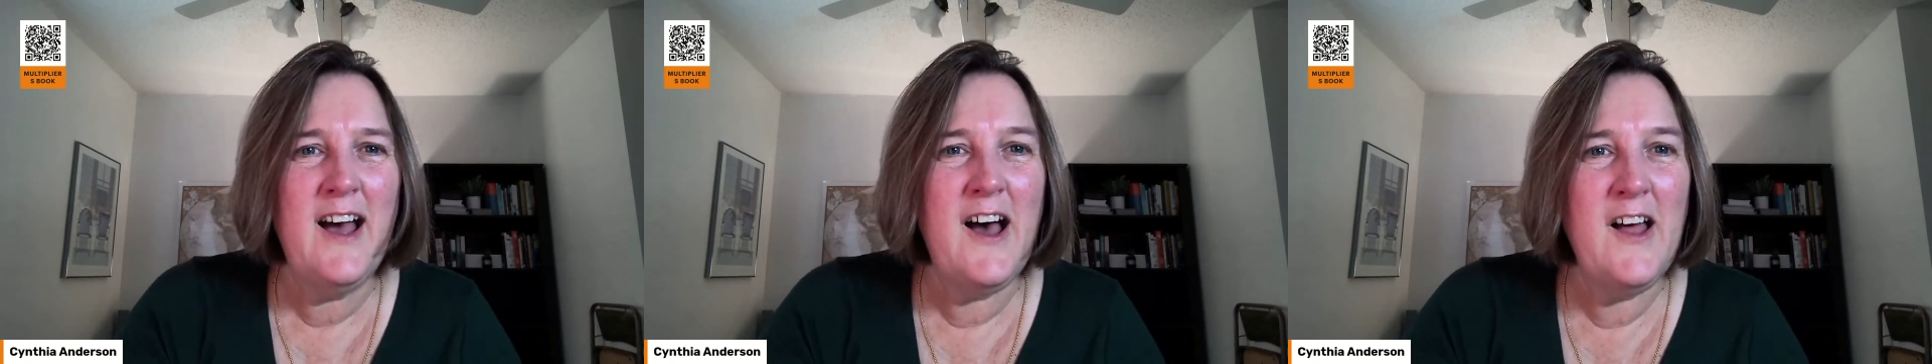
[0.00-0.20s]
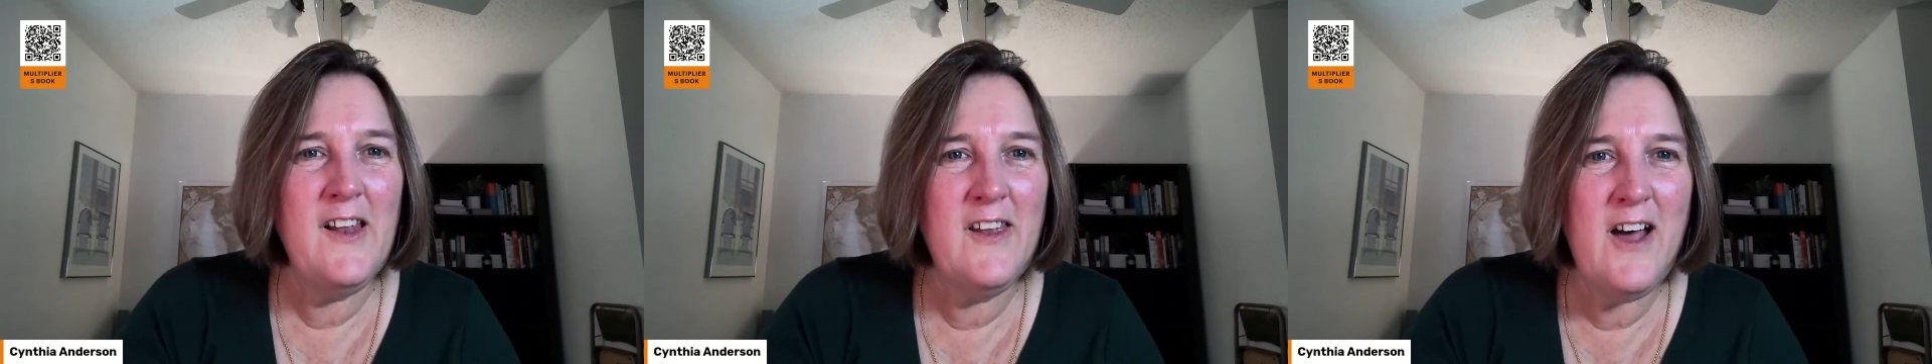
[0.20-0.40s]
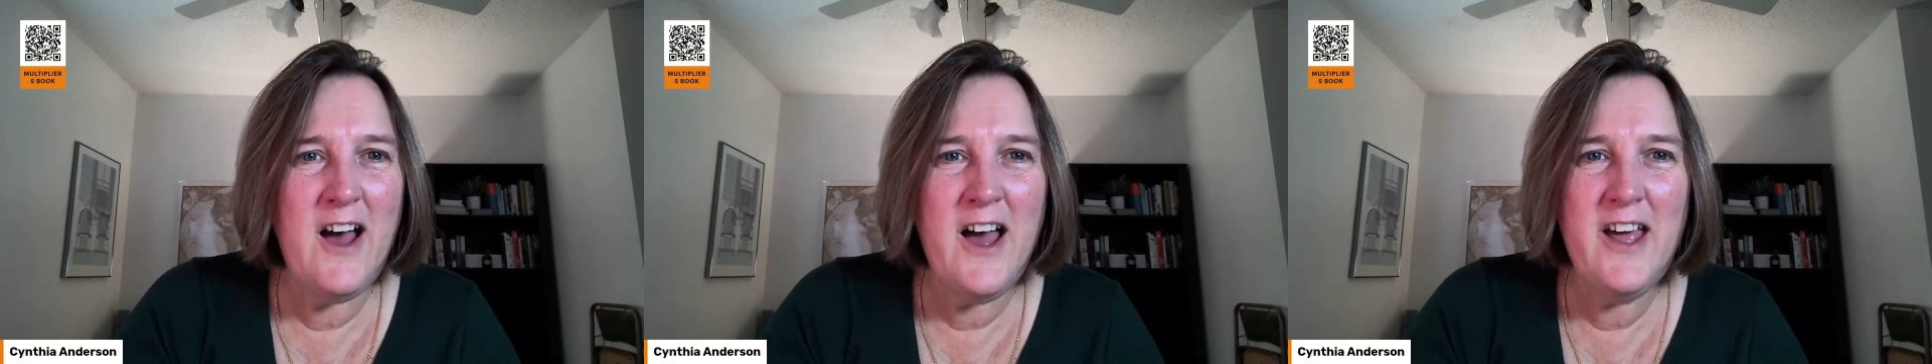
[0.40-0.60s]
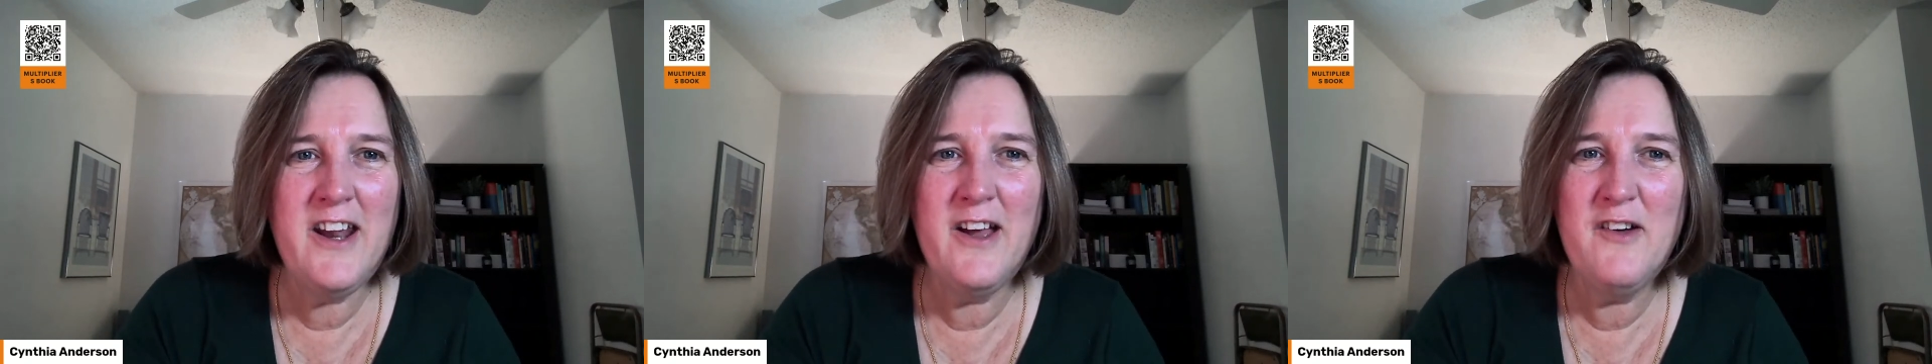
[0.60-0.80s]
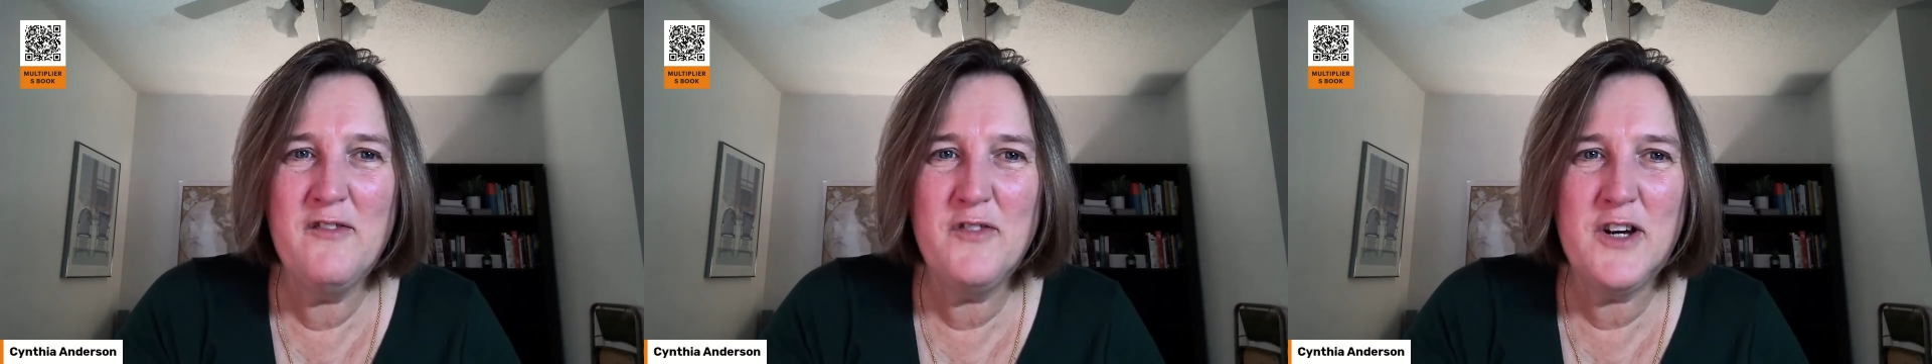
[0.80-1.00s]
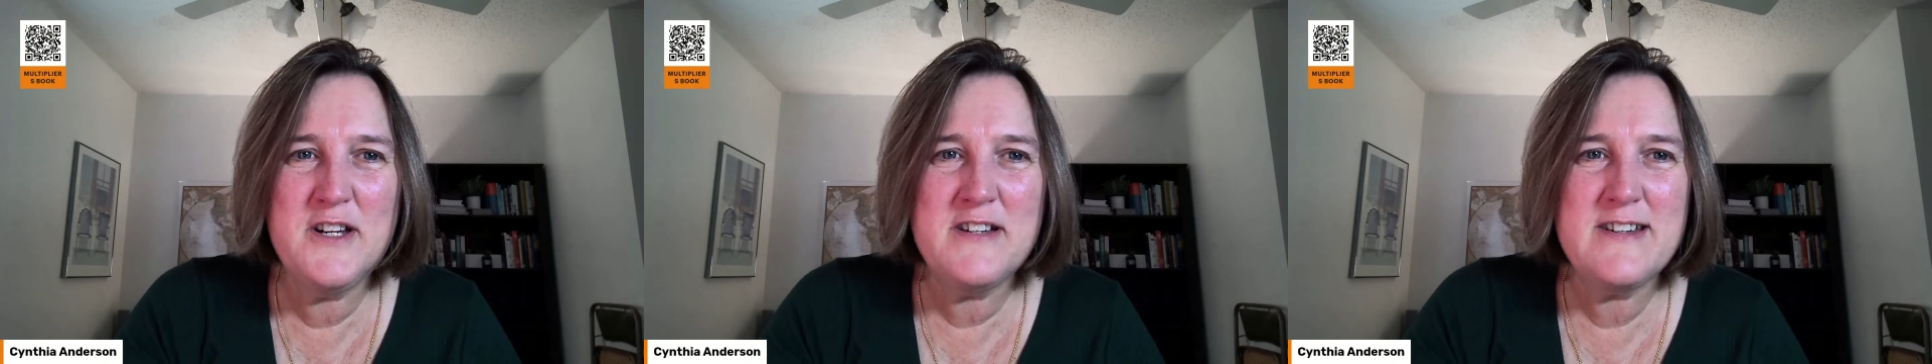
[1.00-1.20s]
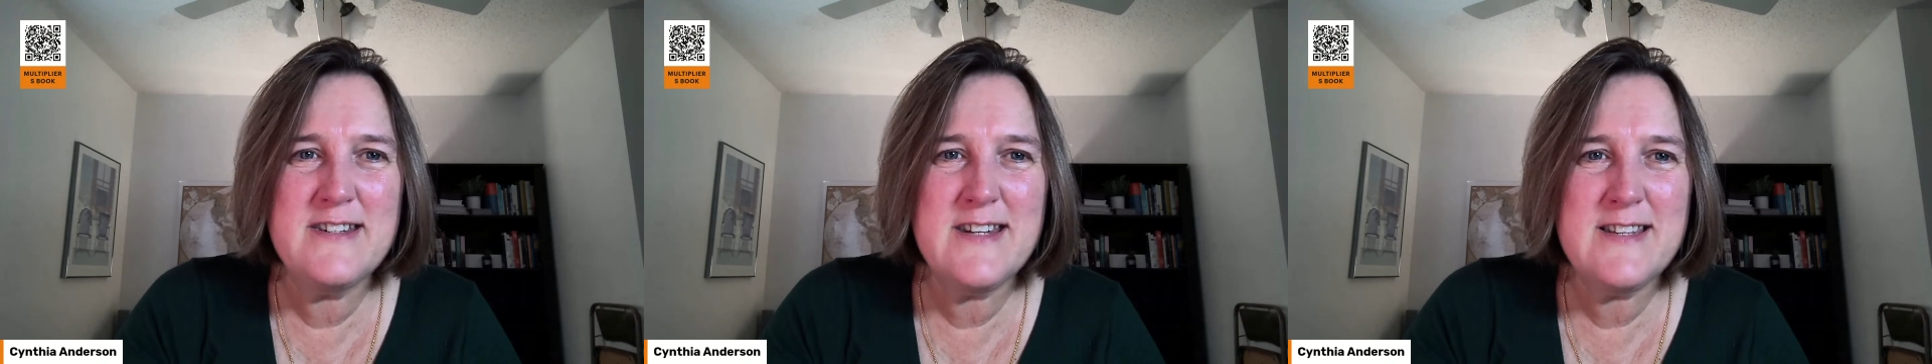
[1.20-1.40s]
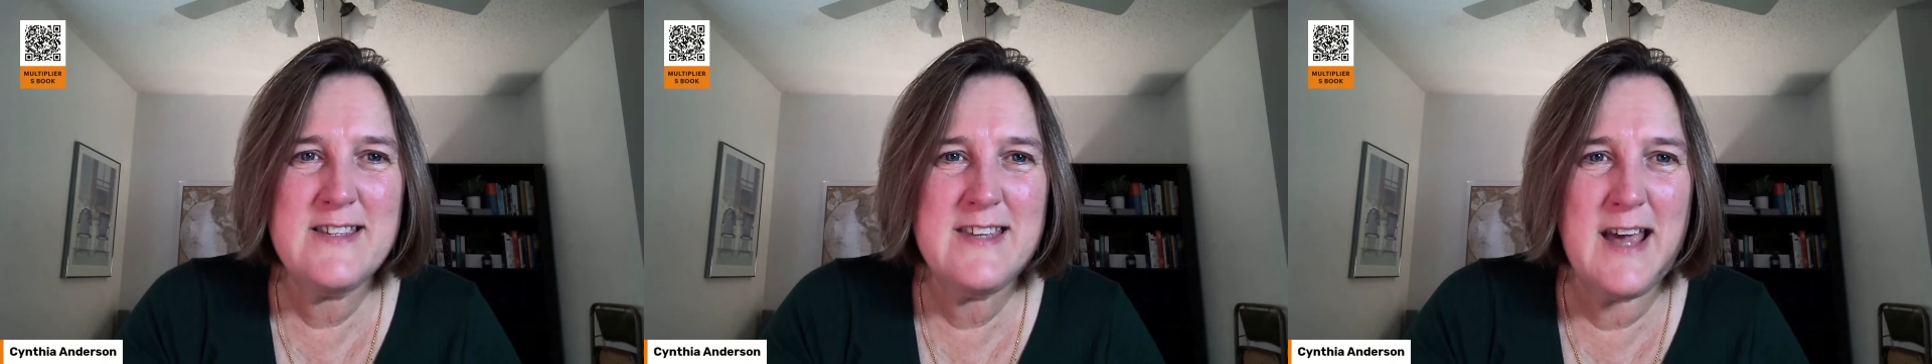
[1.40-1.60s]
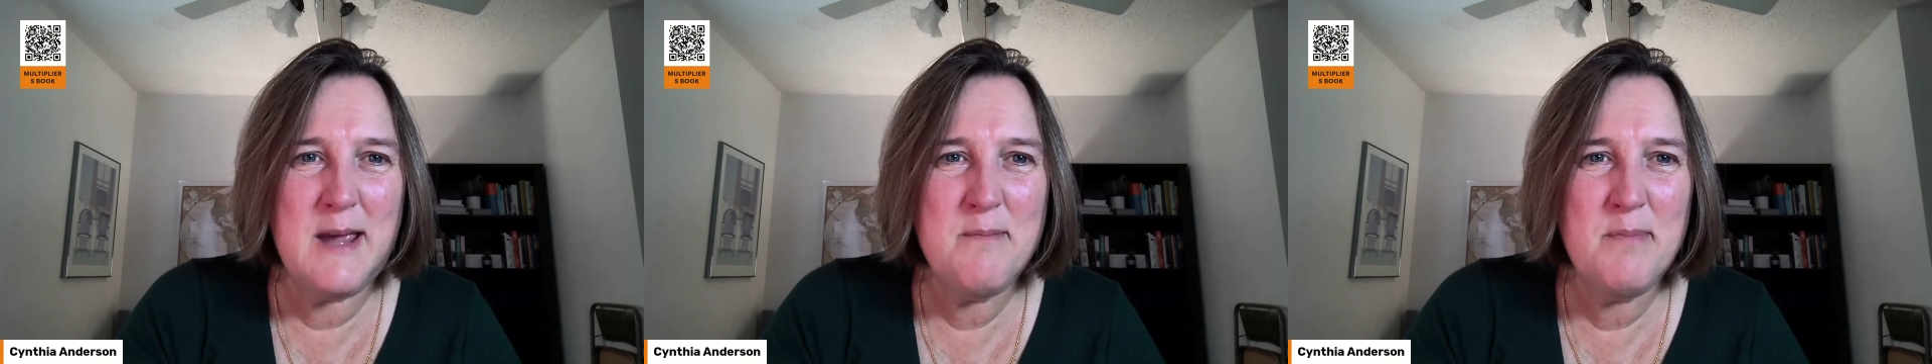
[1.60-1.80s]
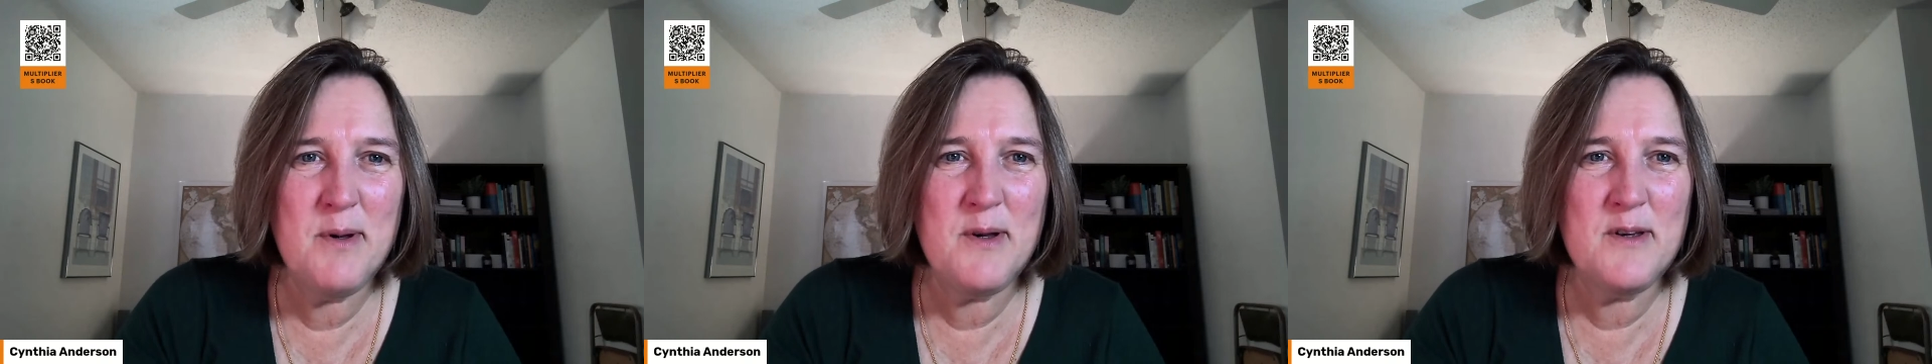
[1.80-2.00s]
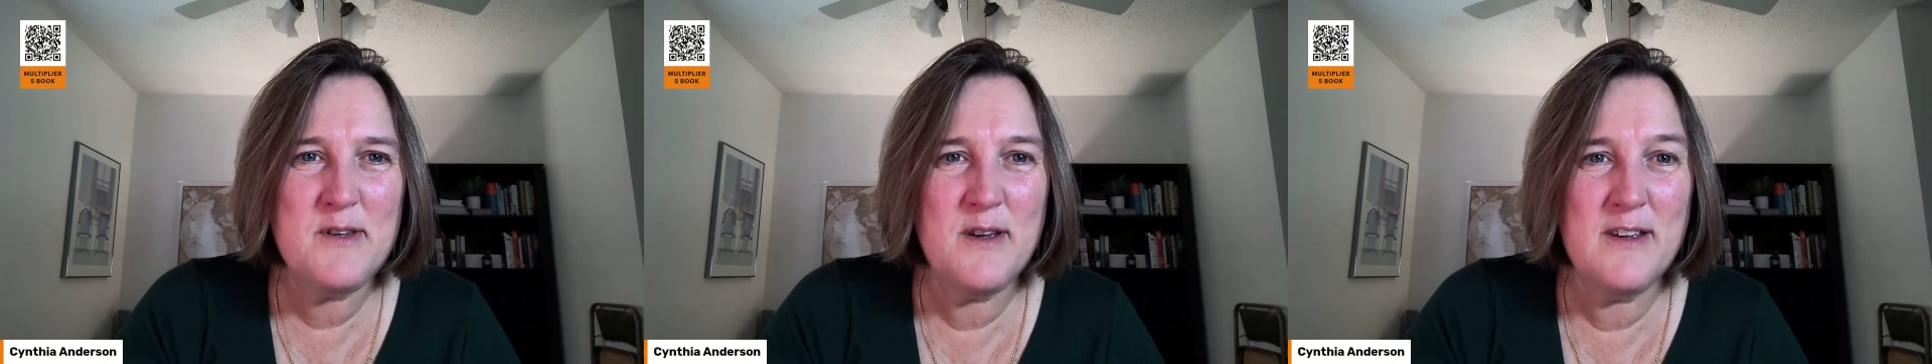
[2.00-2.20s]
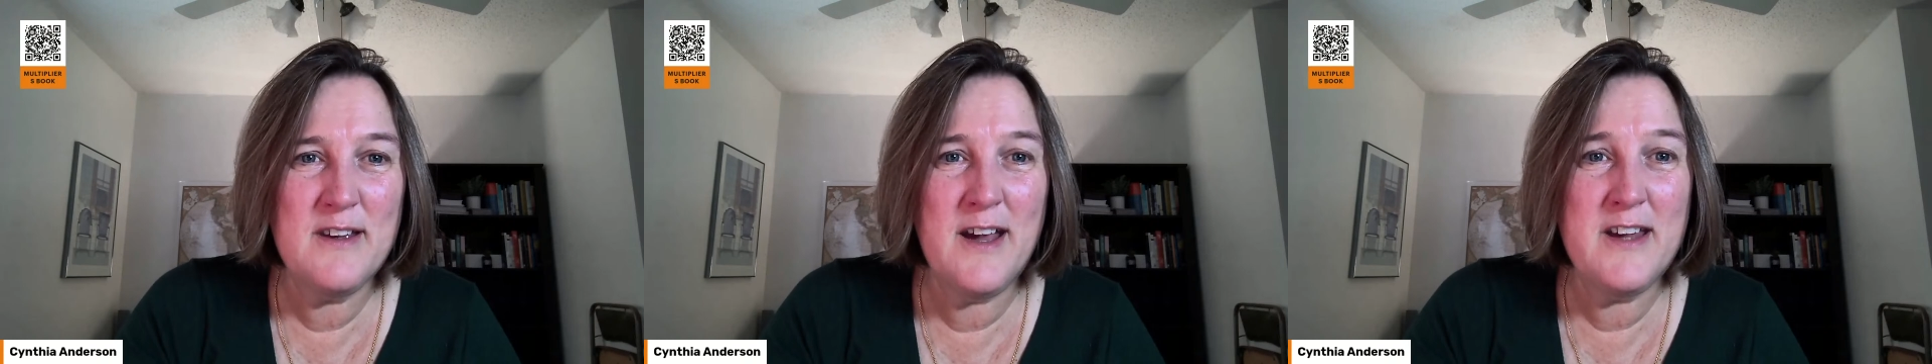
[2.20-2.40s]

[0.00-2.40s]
a lot of what a disciple